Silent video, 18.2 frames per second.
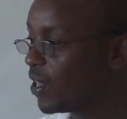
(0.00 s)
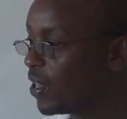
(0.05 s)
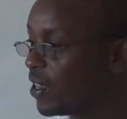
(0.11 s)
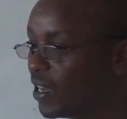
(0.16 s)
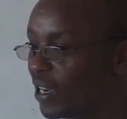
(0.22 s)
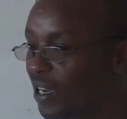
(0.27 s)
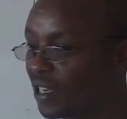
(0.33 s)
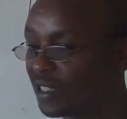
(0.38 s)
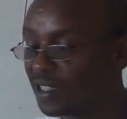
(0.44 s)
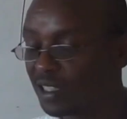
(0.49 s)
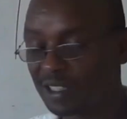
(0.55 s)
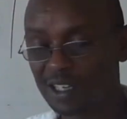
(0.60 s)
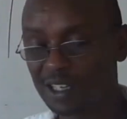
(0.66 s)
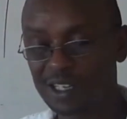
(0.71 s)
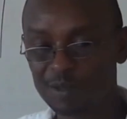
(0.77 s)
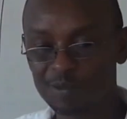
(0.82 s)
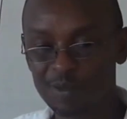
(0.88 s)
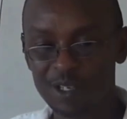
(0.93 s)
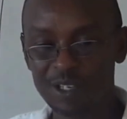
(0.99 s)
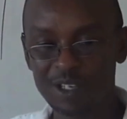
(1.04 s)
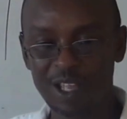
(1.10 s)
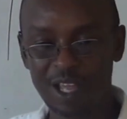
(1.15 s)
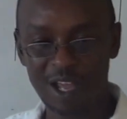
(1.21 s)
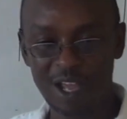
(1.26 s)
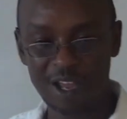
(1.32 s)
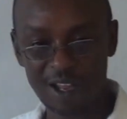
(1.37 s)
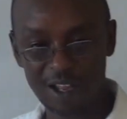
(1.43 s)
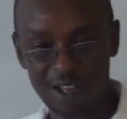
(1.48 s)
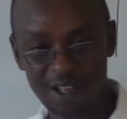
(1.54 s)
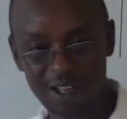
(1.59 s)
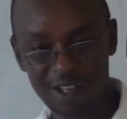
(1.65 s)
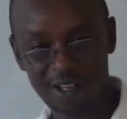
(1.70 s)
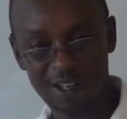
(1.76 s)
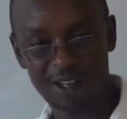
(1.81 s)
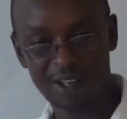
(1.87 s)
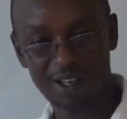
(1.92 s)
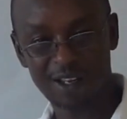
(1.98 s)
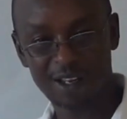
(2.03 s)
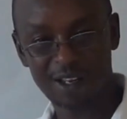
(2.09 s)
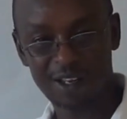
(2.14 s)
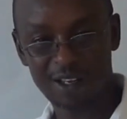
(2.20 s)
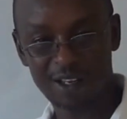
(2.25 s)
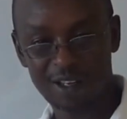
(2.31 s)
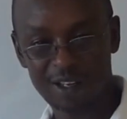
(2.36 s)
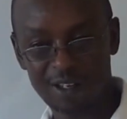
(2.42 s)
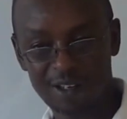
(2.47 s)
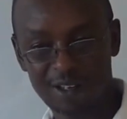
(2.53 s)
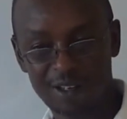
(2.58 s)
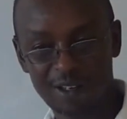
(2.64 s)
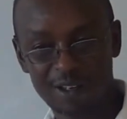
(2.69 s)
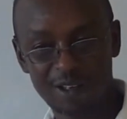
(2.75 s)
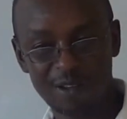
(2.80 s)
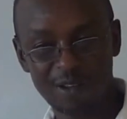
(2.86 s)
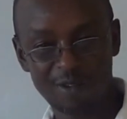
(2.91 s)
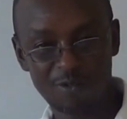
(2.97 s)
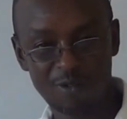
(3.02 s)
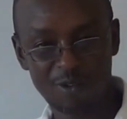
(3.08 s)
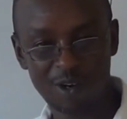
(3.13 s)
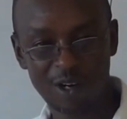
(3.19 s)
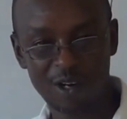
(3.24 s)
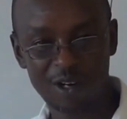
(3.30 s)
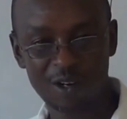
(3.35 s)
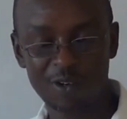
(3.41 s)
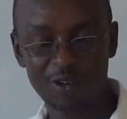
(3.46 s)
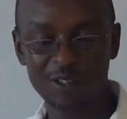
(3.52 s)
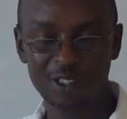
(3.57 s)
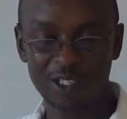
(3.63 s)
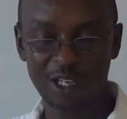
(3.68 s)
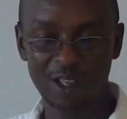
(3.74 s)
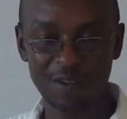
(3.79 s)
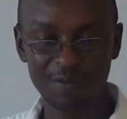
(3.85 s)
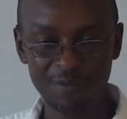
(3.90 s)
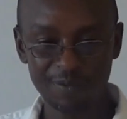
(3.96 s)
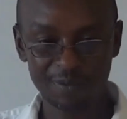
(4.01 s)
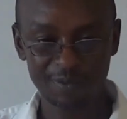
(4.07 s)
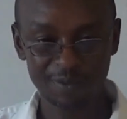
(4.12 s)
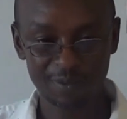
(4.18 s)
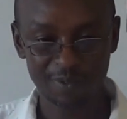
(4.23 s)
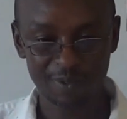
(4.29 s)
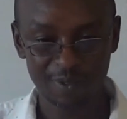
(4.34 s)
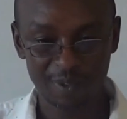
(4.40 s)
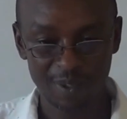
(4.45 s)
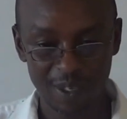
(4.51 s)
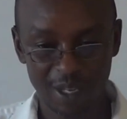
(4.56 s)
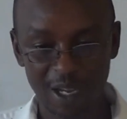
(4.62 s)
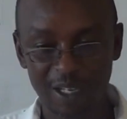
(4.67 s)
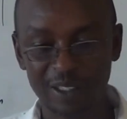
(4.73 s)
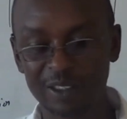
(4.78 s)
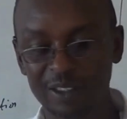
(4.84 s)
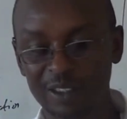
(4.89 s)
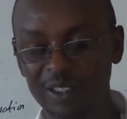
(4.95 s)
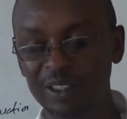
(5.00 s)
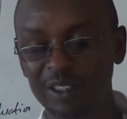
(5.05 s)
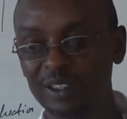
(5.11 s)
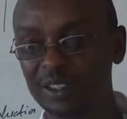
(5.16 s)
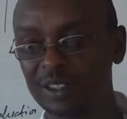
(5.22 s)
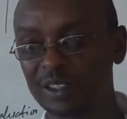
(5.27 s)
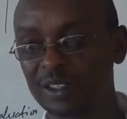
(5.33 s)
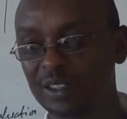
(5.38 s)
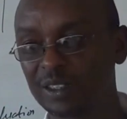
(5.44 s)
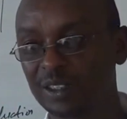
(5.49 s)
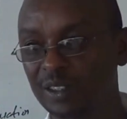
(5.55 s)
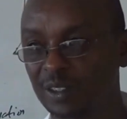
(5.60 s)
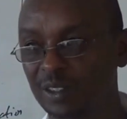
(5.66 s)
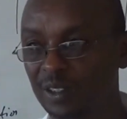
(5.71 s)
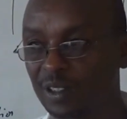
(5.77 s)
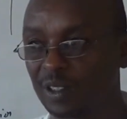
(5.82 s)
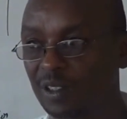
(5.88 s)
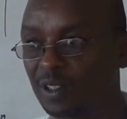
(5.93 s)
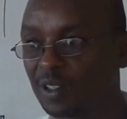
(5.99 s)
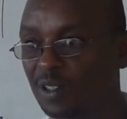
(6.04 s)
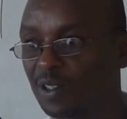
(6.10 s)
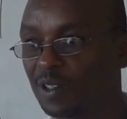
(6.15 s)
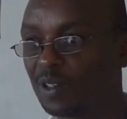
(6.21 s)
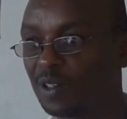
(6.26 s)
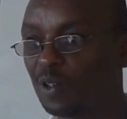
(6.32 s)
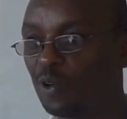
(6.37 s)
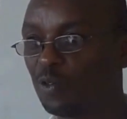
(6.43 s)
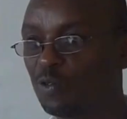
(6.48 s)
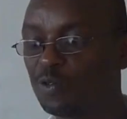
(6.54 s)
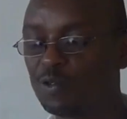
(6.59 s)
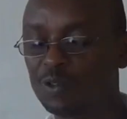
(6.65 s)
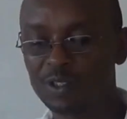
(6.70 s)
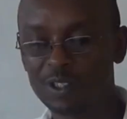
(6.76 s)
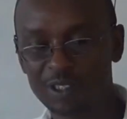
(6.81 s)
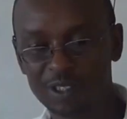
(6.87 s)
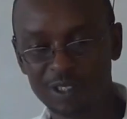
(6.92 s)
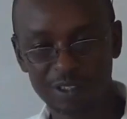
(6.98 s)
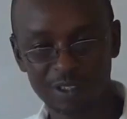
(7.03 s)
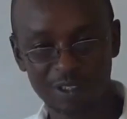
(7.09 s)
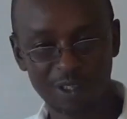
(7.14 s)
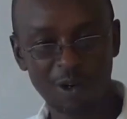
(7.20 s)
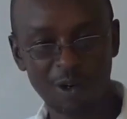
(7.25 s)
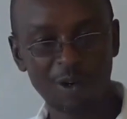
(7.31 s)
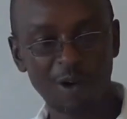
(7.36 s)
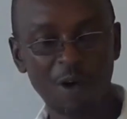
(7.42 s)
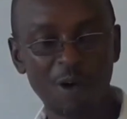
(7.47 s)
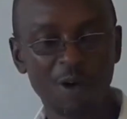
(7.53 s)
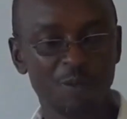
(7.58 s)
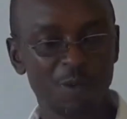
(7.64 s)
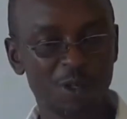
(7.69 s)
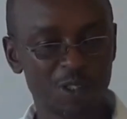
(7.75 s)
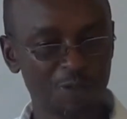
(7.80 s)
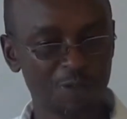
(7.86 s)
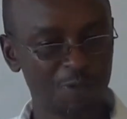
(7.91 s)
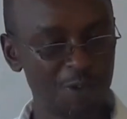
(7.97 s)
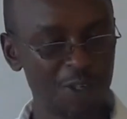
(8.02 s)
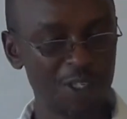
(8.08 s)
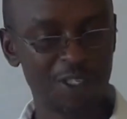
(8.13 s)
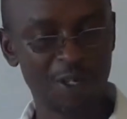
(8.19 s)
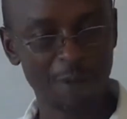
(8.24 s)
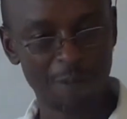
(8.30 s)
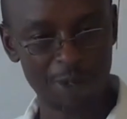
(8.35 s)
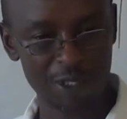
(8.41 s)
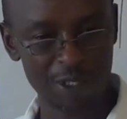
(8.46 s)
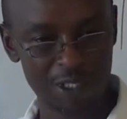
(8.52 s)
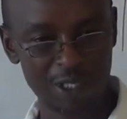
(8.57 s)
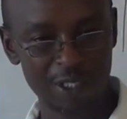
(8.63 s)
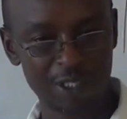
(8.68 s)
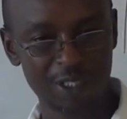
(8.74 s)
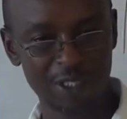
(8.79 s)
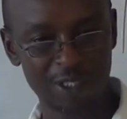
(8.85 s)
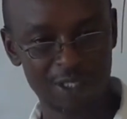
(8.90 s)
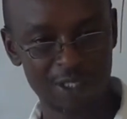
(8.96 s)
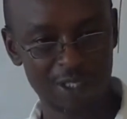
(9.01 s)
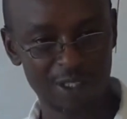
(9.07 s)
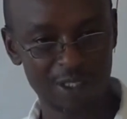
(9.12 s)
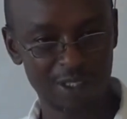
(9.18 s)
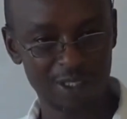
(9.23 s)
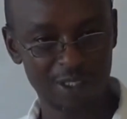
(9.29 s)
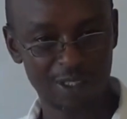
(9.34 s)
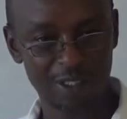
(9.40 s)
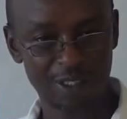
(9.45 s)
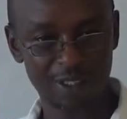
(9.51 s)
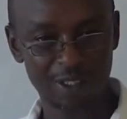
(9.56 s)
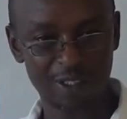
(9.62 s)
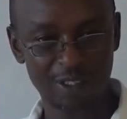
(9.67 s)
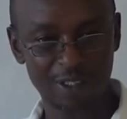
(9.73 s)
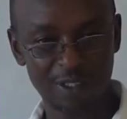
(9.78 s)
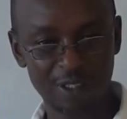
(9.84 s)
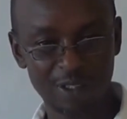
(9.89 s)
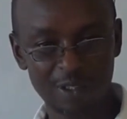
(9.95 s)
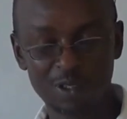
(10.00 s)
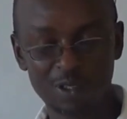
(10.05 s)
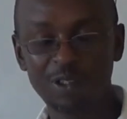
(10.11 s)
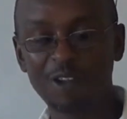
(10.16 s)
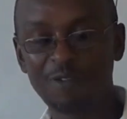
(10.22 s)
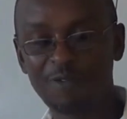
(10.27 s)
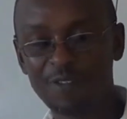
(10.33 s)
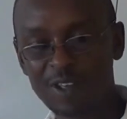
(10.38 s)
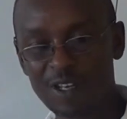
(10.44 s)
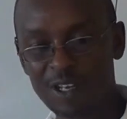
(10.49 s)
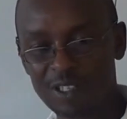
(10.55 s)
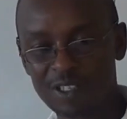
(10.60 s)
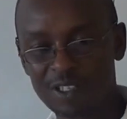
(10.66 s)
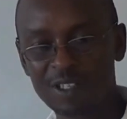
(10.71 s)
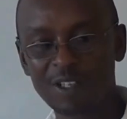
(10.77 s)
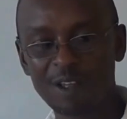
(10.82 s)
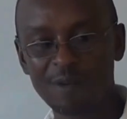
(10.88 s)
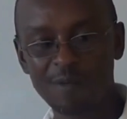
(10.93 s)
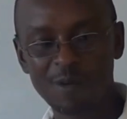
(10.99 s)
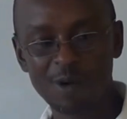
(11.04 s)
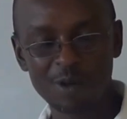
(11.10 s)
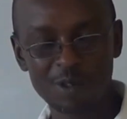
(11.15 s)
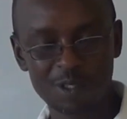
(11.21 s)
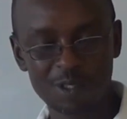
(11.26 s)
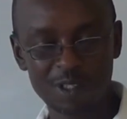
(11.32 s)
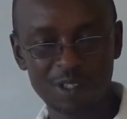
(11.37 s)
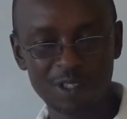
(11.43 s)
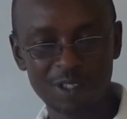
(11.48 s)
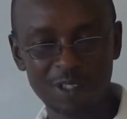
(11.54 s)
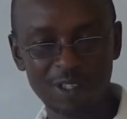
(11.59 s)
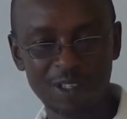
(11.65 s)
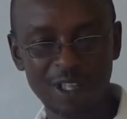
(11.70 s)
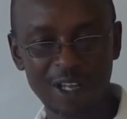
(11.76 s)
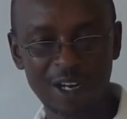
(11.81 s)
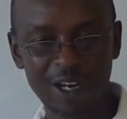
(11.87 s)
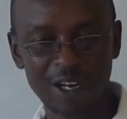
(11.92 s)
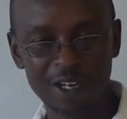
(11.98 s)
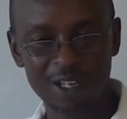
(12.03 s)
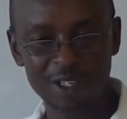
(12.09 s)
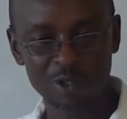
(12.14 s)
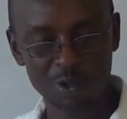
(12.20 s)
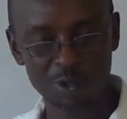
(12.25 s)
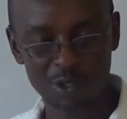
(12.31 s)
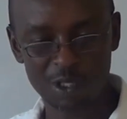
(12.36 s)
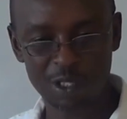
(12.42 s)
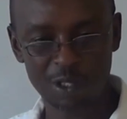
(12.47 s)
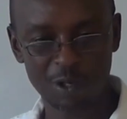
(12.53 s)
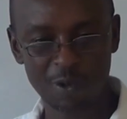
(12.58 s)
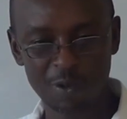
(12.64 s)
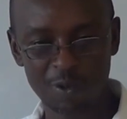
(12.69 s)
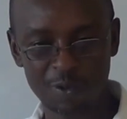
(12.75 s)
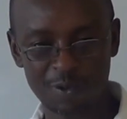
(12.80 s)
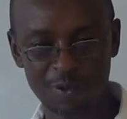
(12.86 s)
the asset has been there for a long time and it is fully or almost fully depreciated. So the figures in the books, they are running to zero.